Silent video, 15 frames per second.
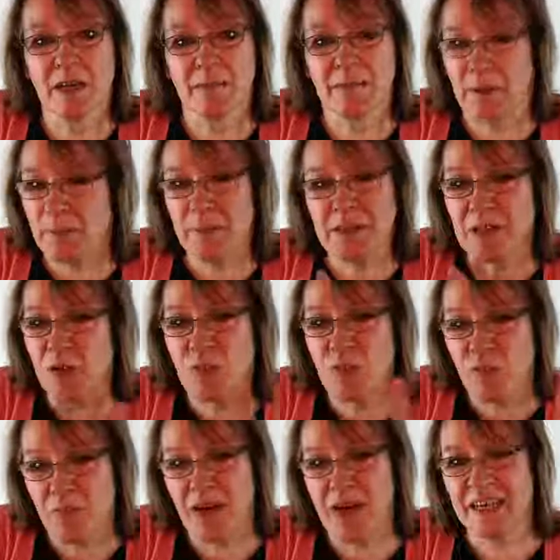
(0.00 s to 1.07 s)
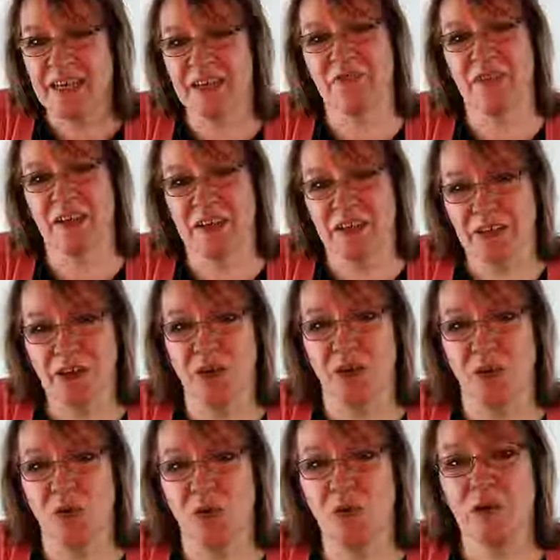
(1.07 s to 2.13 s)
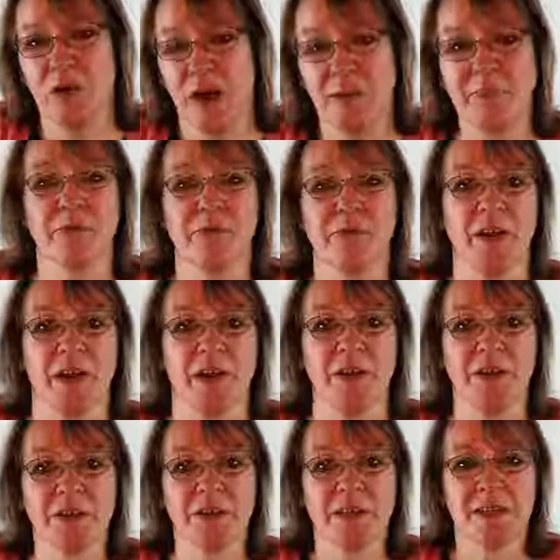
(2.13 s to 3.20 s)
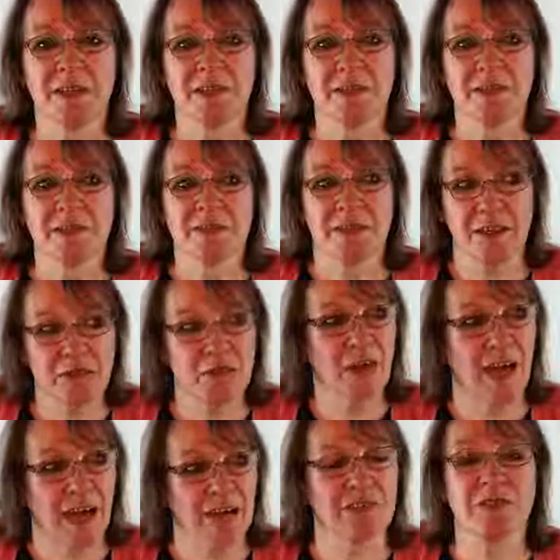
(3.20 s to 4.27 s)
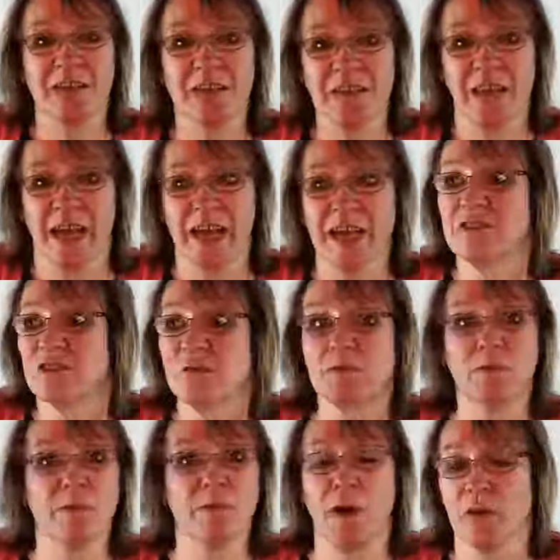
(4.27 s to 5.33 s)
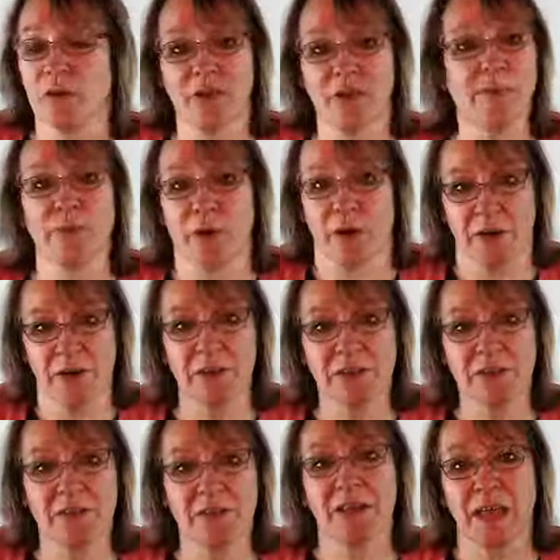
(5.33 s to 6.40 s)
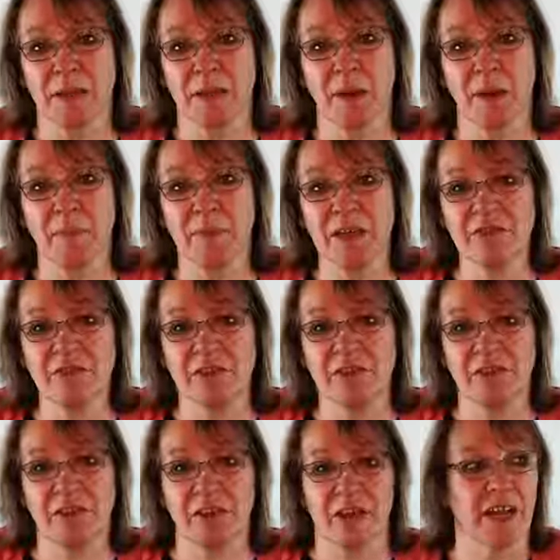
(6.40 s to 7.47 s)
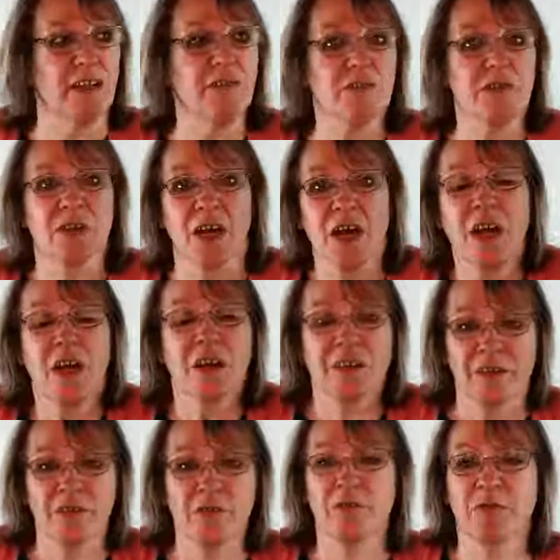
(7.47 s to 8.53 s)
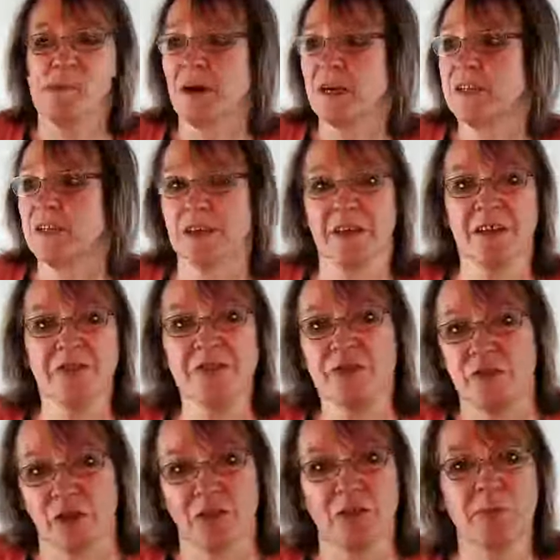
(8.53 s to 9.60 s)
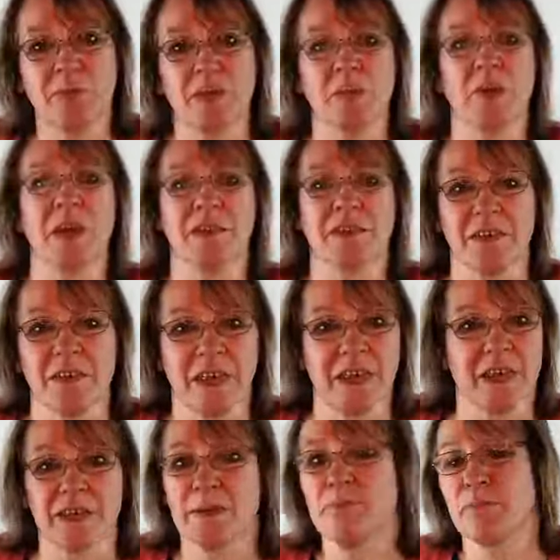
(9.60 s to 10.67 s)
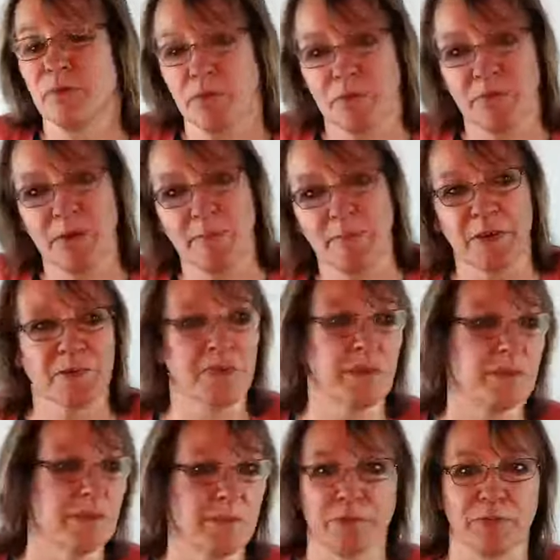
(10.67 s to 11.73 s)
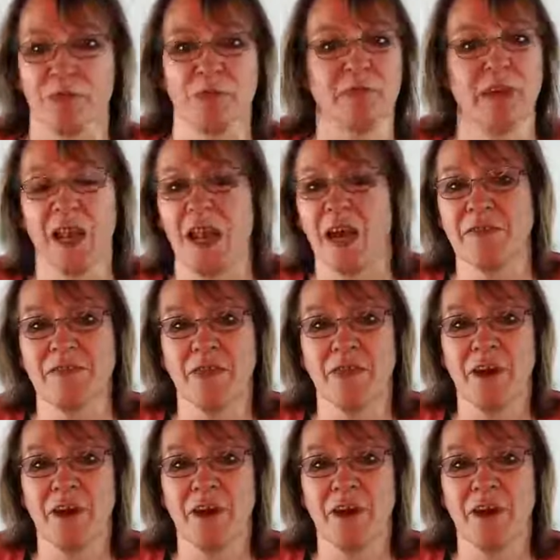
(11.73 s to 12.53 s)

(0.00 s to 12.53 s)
People don't mind if they know up front that you're actually there to promote a product that they might be interested in. And you're going to give them some ideas and show them some ways that they can improve their business, improve their life,